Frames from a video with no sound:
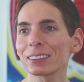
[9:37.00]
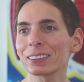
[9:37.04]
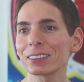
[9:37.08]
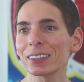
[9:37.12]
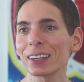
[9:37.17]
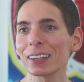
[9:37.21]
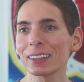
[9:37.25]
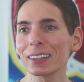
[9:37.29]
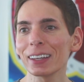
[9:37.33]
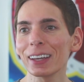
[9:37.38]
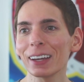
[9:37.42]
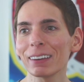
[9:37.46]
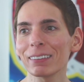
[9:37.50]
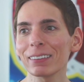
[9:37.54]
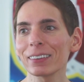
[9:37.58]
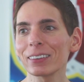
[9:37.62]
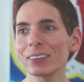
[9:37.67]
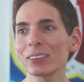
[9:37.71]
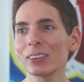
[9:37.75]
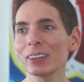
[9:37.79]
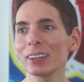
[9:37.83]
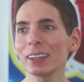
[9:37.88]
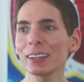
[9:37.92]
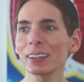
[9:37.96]
try that real
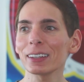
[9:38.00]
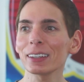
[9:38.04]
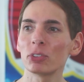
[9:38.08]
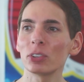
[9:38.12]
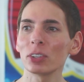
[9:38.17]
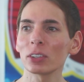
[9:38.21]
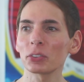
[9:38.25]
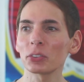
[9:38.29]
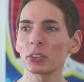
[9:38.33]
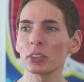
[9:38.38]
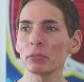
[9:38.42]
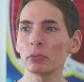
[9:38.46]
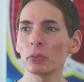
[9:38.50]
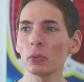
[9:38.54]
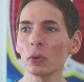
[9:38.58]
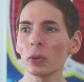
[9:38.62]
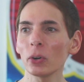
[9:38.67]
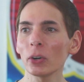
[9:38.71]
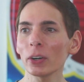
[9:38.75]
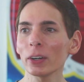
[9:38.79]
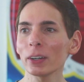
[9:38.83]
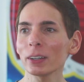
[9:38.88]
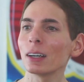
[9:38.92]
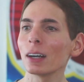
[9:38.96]
quick.
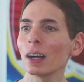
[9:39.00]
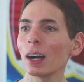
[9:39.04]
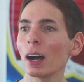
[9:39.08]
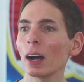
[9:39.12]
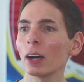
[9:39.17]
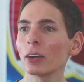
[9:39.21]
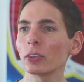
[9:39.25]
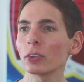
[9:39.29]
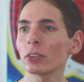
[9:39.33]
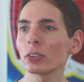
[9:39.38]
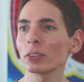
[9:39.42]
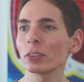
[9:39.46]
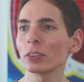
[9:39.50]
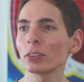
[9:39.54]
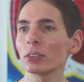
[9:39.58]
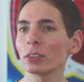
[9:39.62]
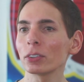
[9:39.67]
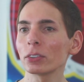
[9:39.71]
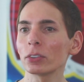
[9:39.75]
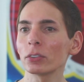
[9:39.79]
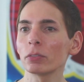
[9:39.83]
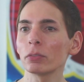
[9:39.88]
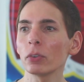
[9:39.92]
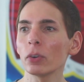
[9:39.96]
sixty-four, one hundred to
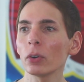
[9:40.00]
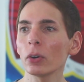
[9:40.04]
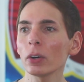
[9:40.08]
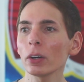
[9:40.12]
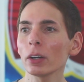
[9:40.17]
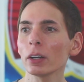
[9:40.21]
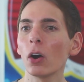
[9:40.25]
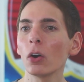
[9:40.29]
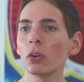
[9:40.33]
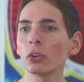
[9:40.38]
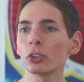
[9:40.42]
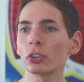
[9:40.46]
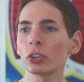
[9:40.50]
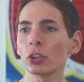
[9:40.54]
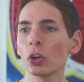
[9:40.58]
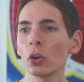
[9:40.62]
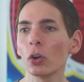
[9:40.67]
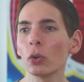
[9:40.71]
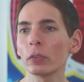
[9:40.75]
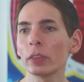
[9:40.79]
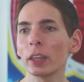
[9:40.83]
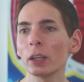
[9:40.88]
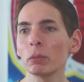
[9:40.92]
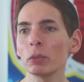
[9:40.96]
sixty-four. Oh,
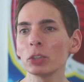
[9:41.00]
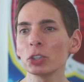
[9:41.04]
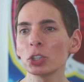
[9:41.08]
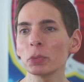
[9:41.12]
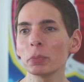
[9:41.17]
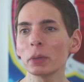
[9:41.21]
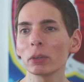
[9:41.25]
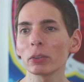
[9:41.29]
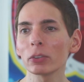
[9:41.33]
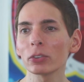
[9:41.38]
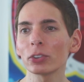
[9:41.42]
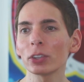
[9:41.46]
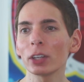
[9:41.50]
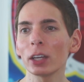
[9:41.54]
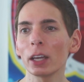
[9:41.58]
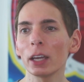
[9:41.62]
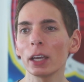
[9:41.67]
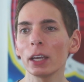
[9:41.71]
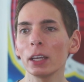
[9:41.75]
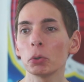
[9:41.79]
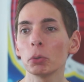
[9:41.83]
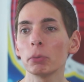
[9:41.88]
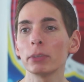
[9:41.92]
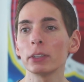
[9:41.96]
so then we should be able to
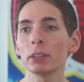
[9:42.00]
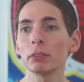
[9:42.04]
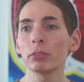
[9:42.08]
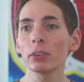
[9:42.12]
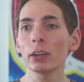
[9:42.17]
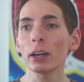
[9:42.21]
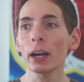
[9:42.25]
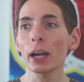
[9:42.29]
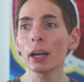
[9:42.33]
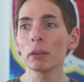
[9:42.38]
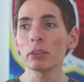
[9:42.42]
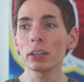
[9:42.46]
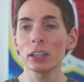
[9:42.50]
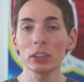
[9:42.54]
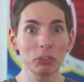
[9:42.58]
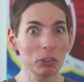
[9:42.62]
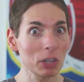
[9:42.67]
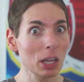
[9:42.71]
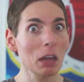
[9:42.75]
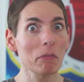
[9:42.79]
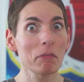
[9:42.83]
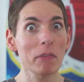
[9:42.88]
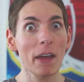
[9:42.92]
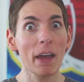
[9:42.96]
say two fifty-five is
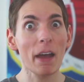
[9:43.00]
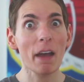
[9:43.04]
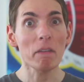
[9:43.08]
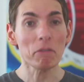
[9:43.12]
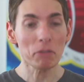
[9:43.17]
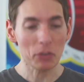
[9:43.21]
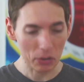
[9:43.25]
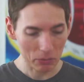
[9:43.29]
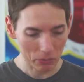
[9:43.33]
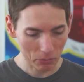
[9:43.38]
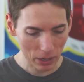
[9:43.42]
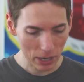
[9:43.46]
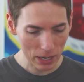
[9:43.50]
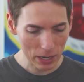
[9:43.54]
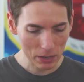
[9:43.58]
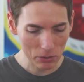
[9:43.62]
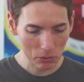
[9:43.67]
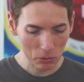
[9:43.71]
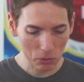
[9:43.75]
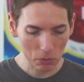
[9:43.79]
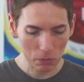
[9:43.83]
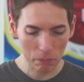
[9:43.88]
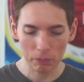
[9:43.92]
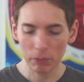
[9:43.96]
F F, right?
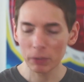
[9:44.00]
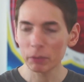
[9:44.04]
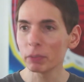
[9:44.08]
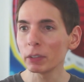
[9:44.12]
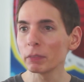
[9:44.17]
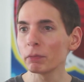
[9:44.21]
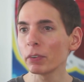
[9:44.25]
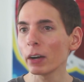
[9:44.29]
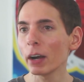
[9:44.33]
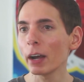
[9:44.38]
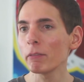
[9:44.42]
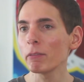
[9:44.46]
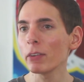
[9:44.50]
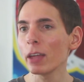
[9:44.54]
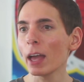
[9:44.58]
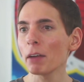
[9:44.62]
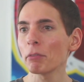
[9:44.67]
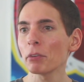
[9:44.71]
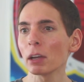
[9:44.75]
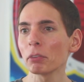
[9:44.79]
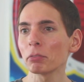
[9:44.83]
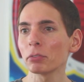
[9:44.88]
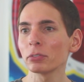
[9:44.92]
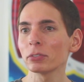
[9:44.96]
two fifty-five,
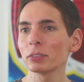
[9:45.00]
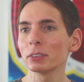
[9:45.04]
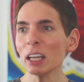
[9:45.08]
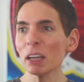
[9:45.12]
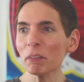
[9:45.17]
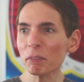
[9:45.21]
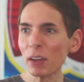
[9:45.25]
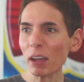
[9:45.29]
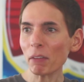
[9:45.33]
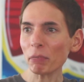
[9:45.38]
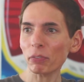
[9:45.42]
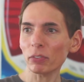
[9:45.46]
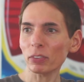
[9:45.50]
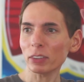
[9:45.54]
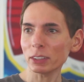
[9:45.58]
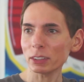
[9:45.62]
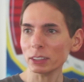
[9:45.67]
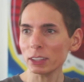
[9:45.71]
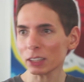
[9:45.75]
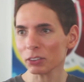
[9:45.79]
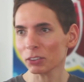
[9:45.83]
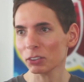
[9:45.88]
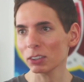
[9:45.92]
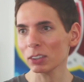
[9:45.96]
F F, F F.
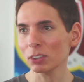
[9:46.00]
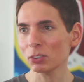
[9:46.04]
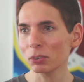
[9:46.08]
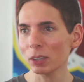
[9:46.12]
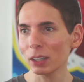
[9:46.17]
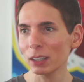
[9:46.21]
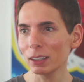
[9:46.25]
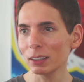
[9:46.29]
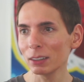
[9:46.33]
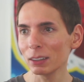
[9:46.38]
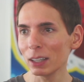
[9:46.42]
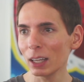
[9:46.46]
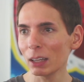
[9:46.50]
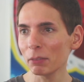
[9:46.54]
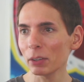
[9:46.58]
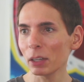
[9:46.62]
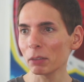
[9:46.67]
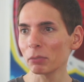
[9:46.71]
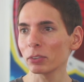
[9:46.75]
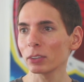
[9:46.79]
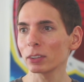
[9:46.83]
Yes, that's right, F F,